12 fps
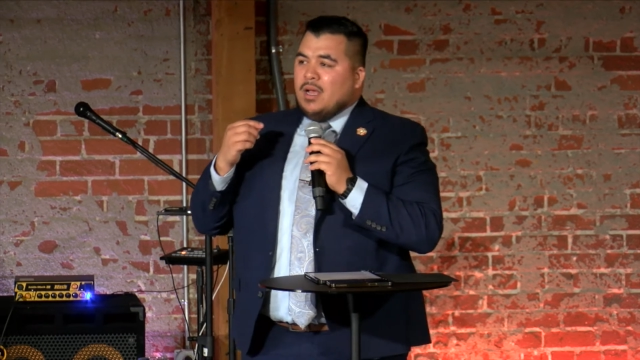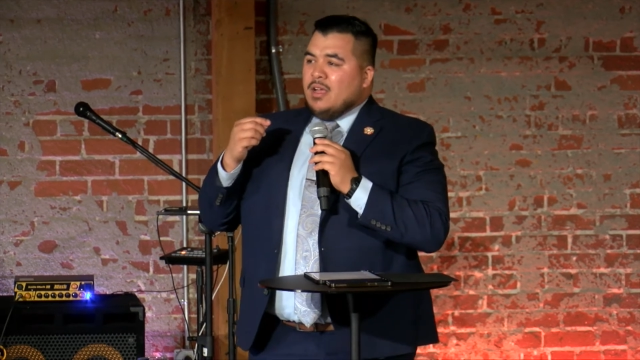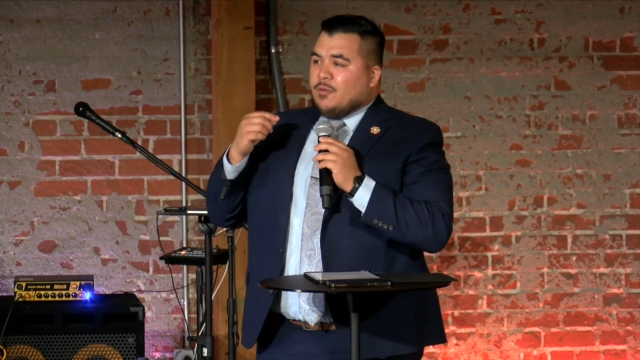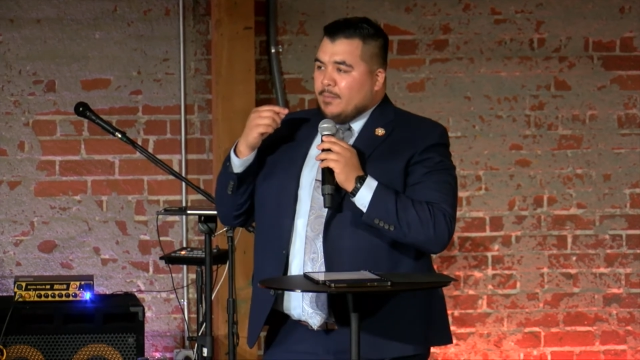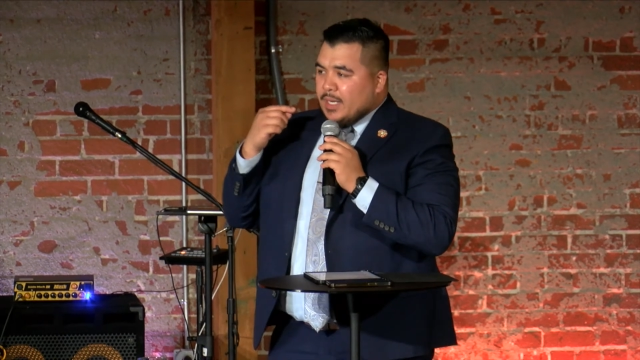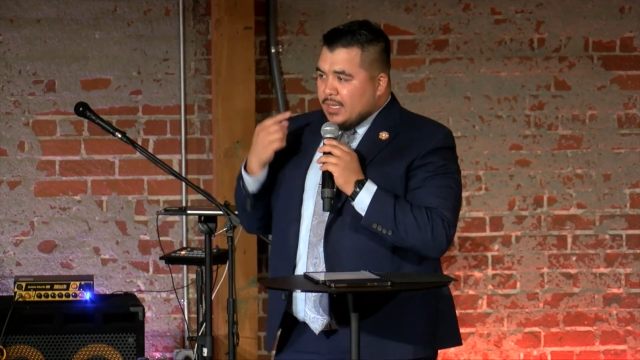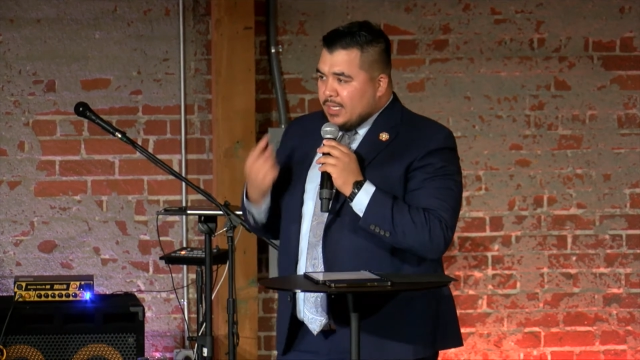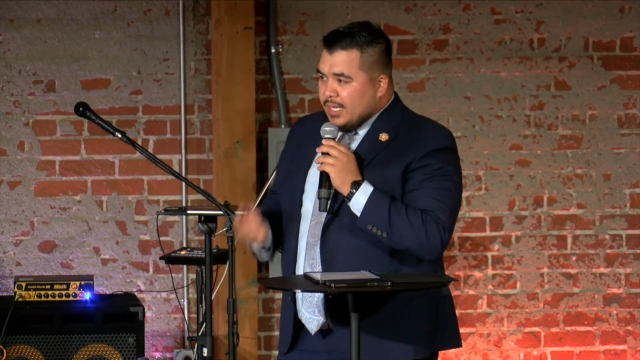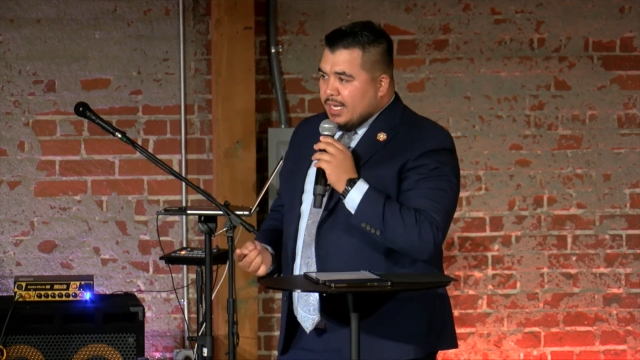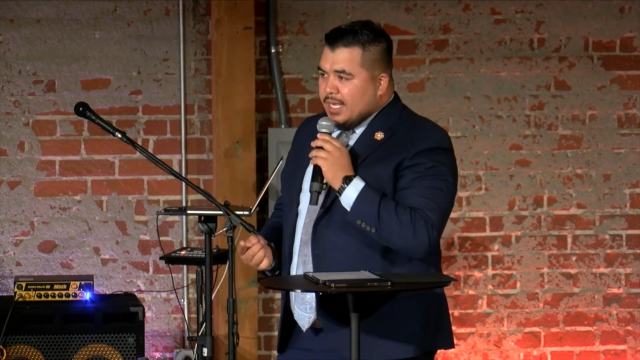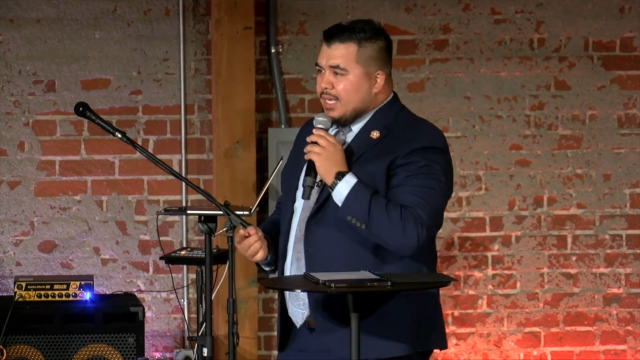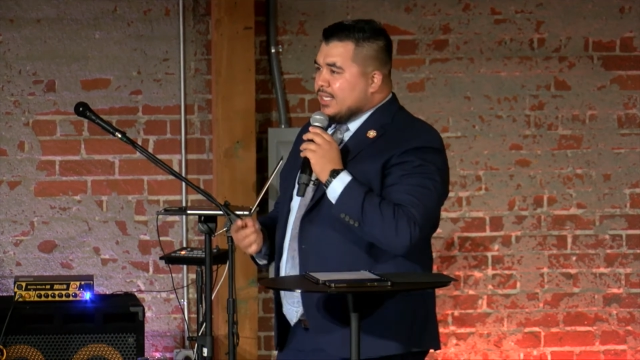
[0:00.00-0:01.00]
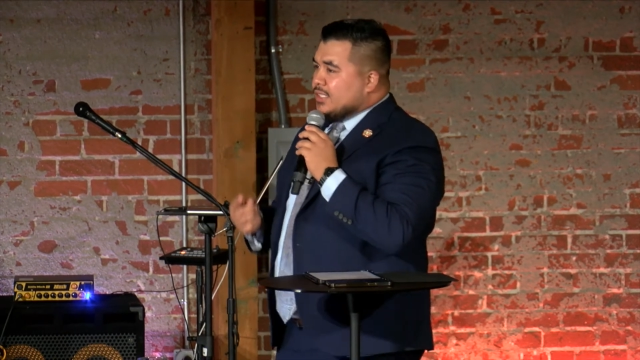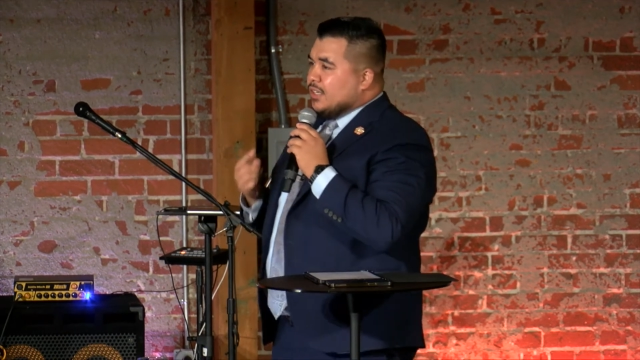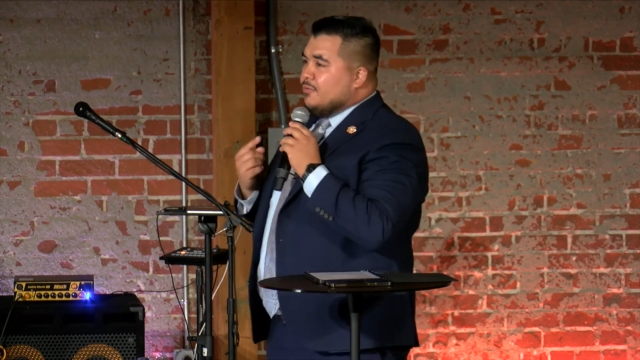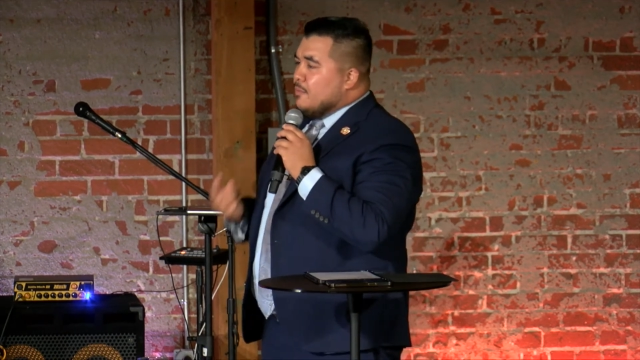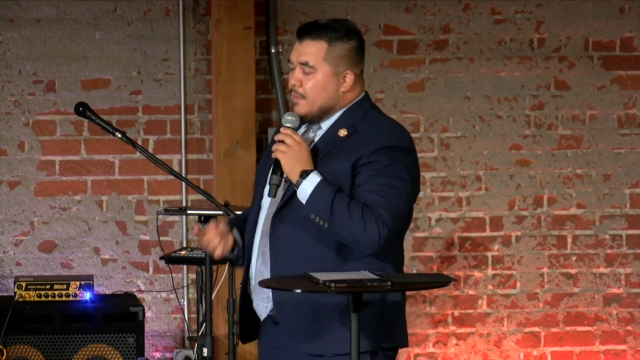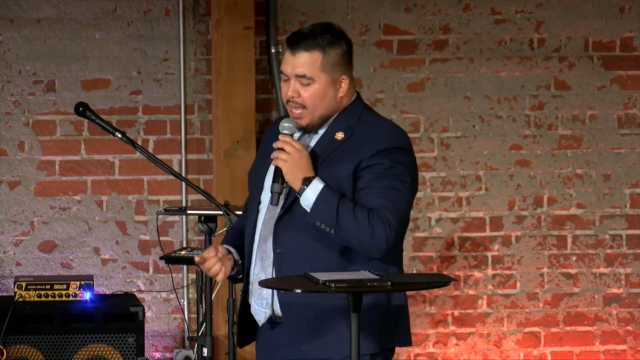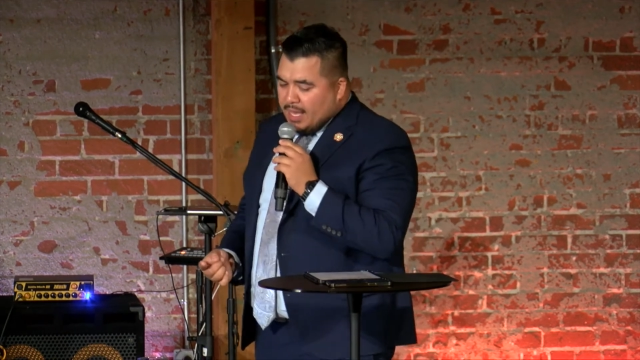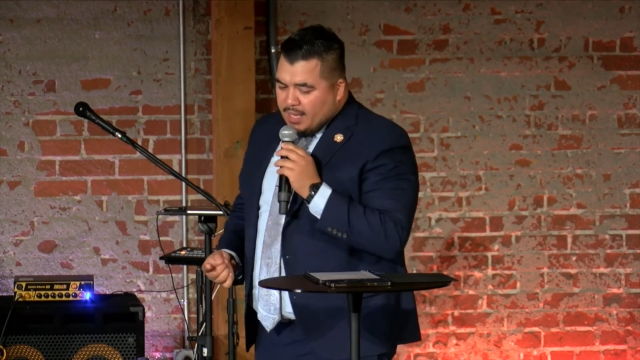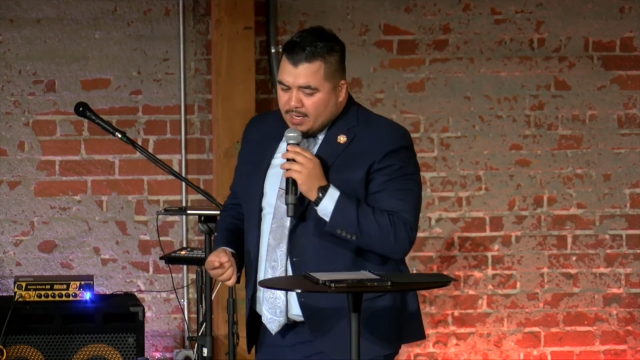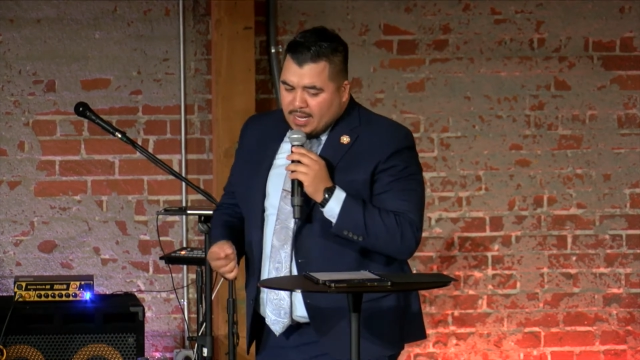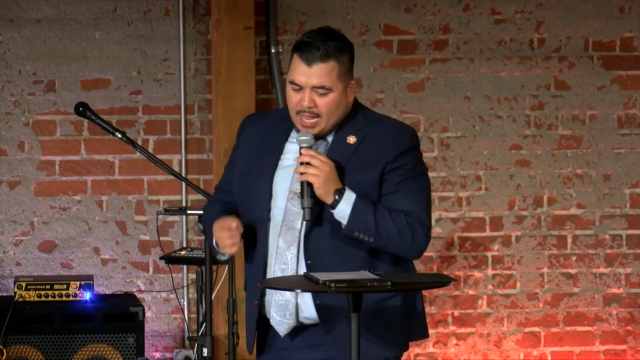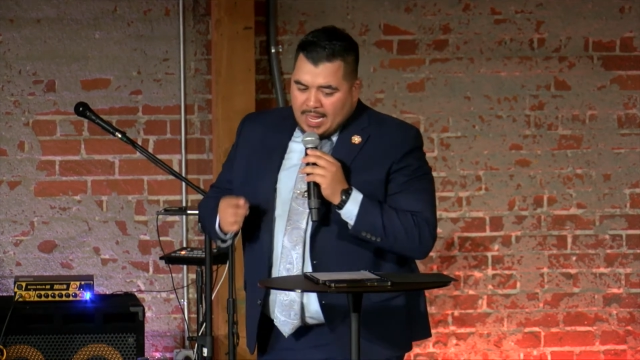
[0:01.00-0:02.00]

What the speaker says: from a lineage of men